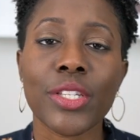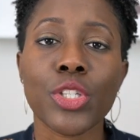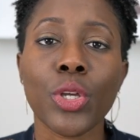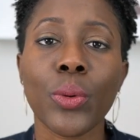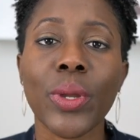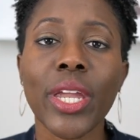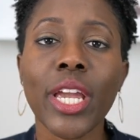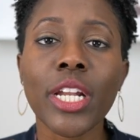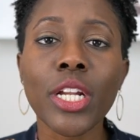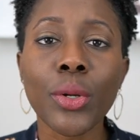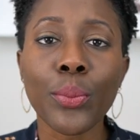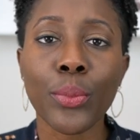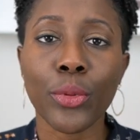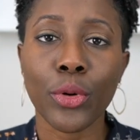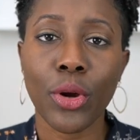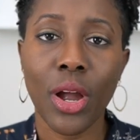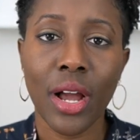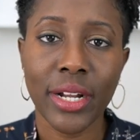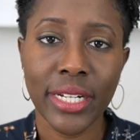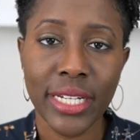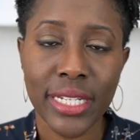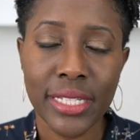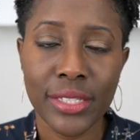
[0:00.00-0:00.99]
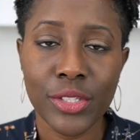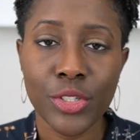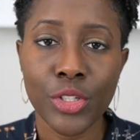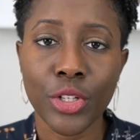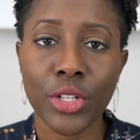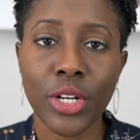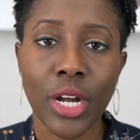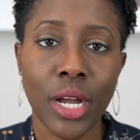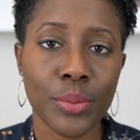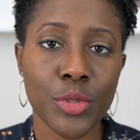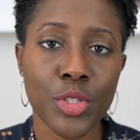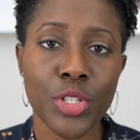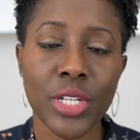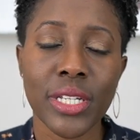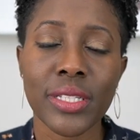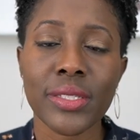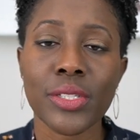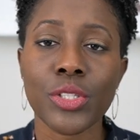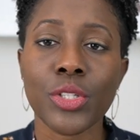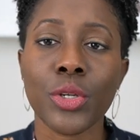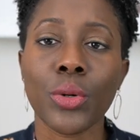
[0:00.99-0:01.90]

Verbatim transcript: So it kind of broadens your options.